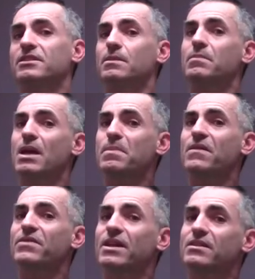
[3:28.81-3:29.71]
see maybe
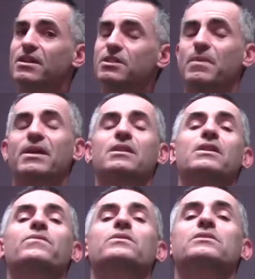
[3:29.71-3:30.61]
if that does make a
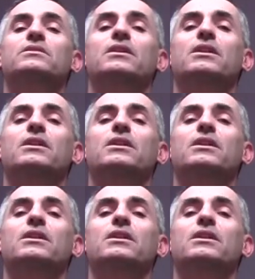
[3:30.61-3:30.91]
difference